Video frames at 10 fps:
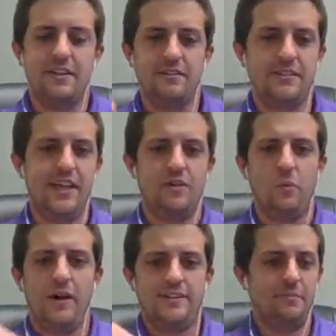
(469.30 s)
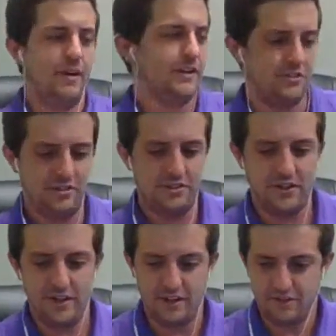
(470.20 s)
standard weights and measures.
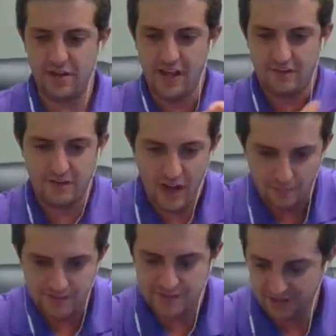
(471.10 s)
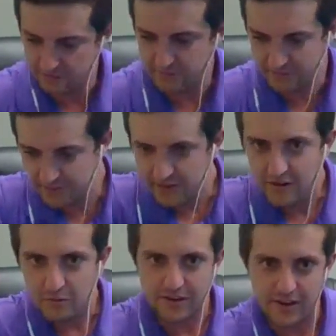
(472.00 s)
They try to have copies of them,
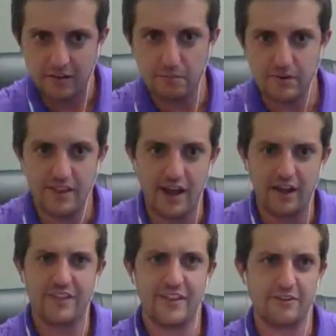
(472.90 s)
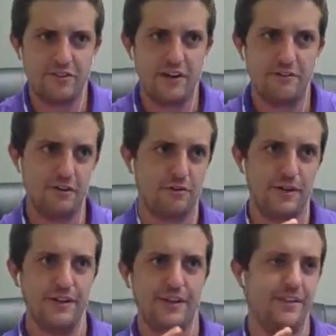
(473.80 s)
but now I think they're trying to
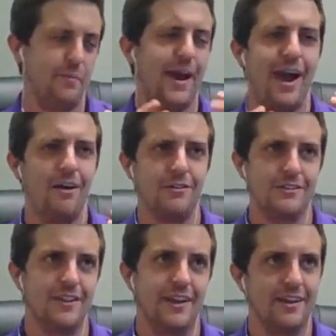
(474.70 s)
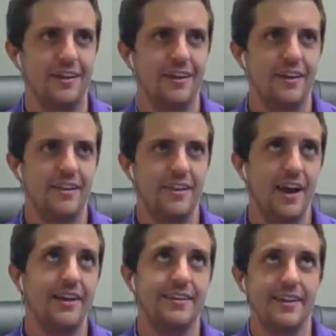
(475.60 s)
agree like the pound is like
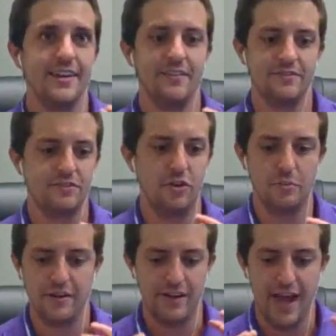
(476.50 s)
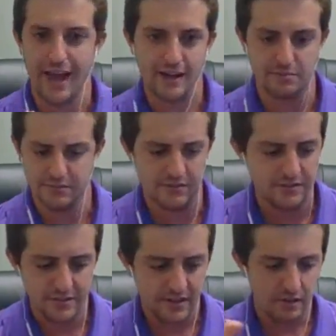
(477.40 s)
the idea of so many
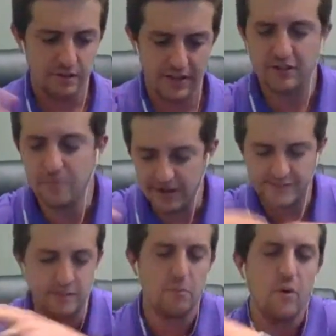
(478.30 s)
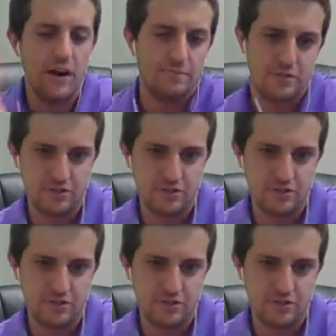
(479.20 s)
atoms. But yeah, you're making something more